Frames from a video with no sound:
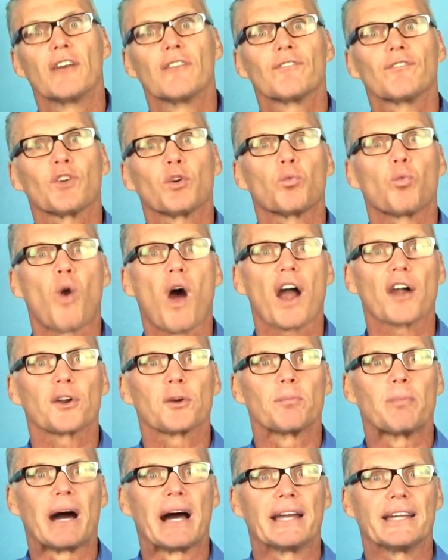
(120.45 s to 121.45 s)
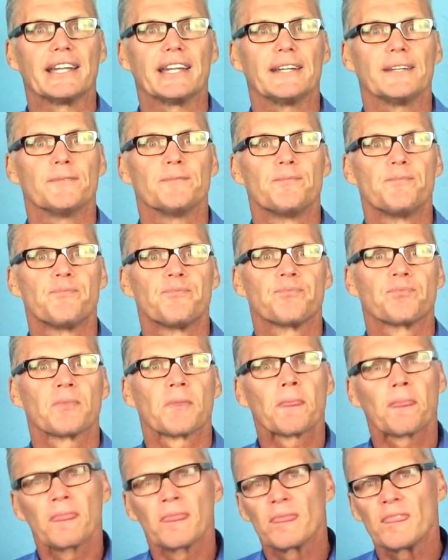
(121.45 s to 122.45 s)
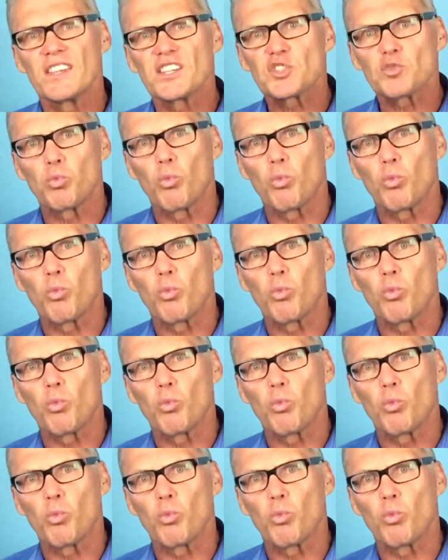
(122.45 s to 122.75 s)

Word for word: for water binding. This